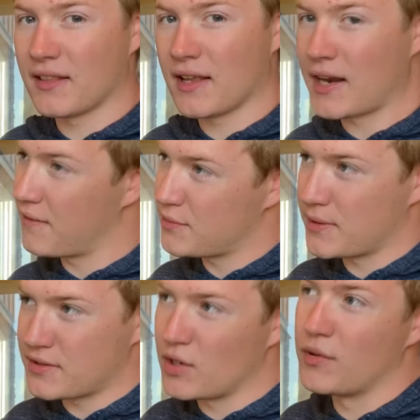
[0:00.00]
and I've
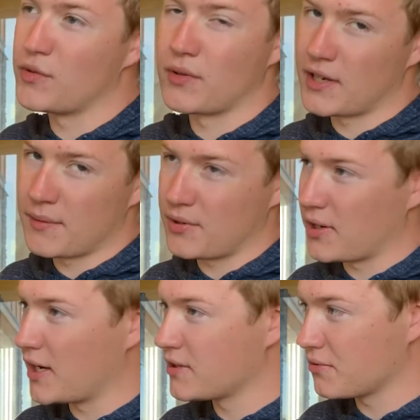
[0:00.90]
spent so much more time doing
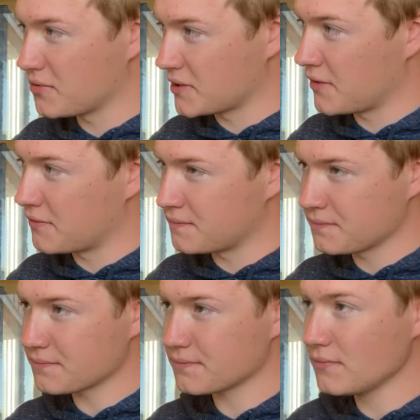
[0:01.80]
high school stuff
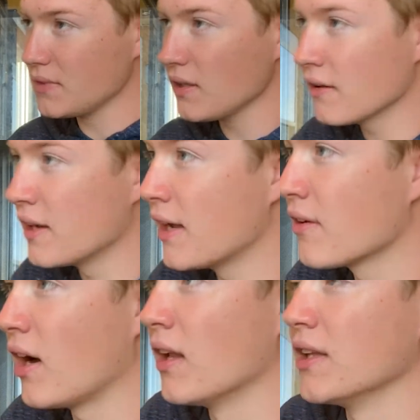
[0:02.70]

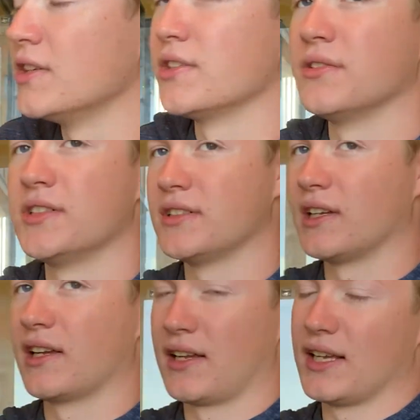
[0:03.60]
college. So it's just
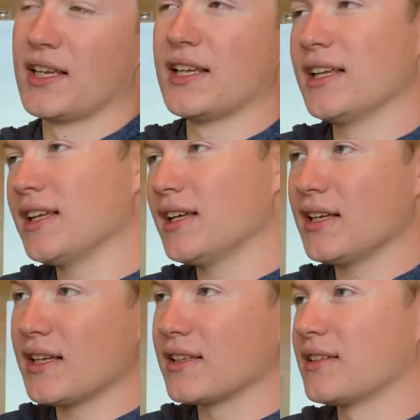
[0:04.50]
like,
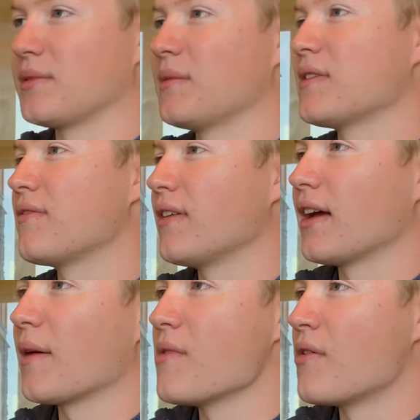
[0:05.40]
sometimes I feel
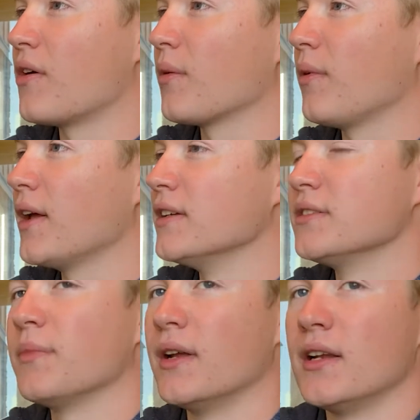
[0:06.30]
like I'm in the wrong place,
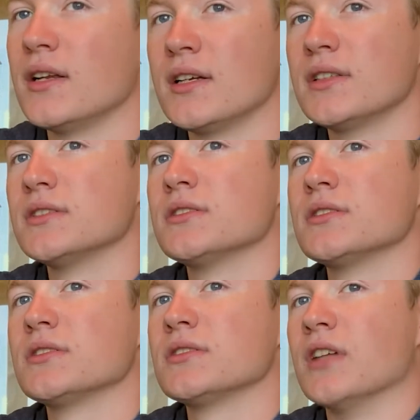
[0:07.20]
but
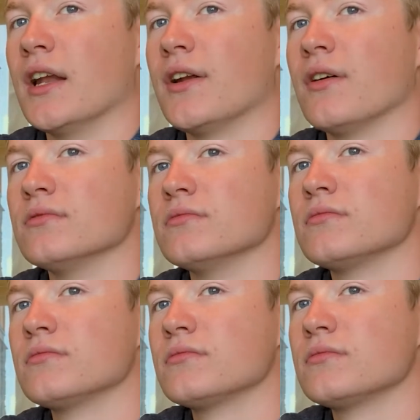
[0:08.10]
I don't know.
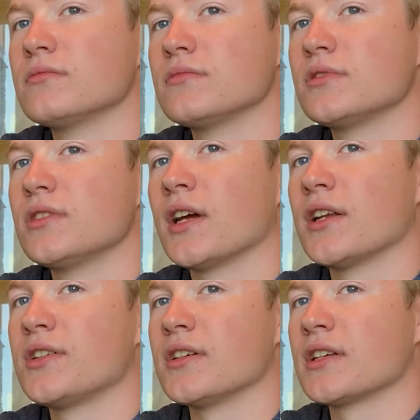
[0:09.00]
You gotta
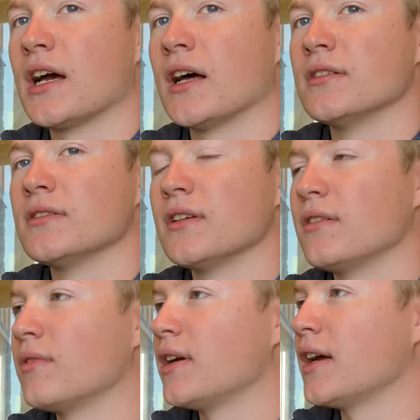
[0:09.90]
trust God and where He